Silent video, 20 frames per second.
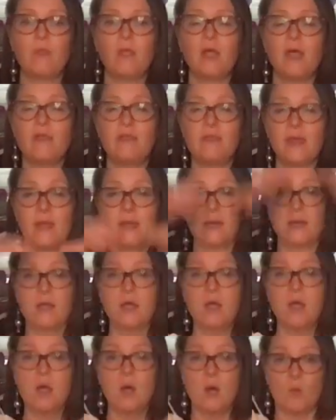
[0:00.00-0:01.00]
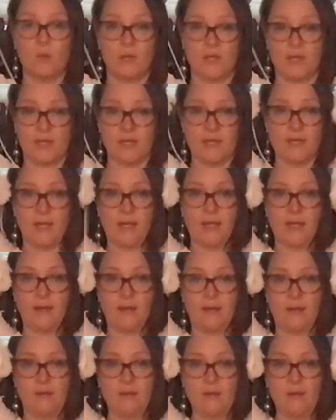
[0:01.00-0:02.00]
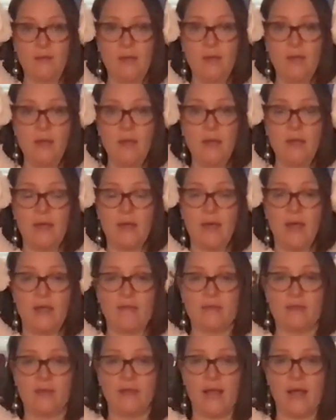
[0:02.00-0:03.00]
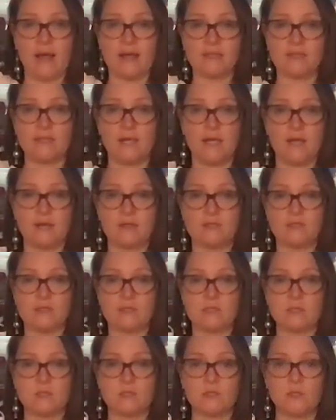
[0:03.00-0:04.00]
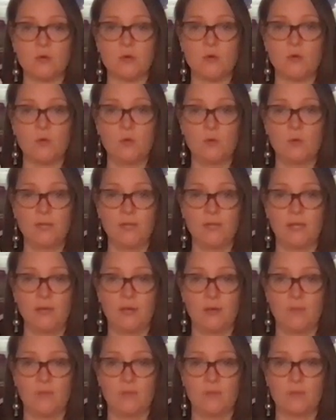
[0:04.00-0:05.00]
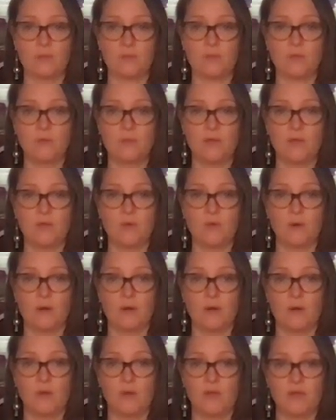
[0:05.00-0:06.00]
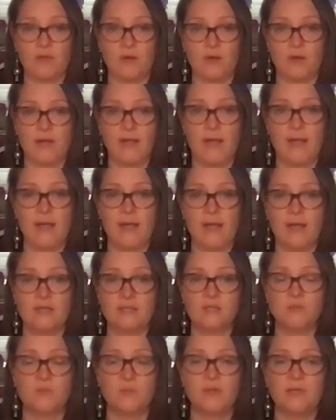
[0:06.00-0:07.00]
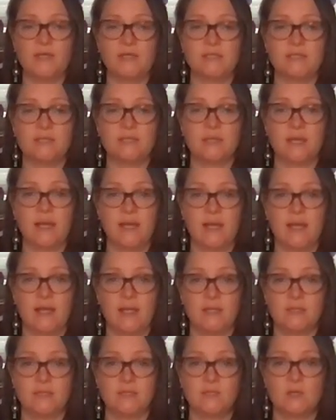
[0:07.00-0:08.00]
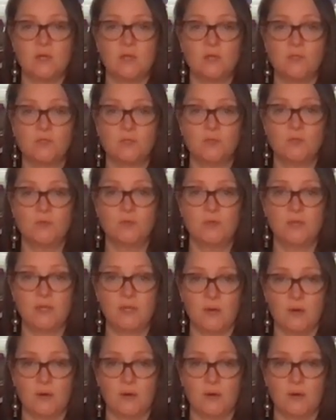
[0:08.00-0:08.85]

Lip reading: And then we inhale, and then exhale, slowly come through the aura with our hands, placing the hands to the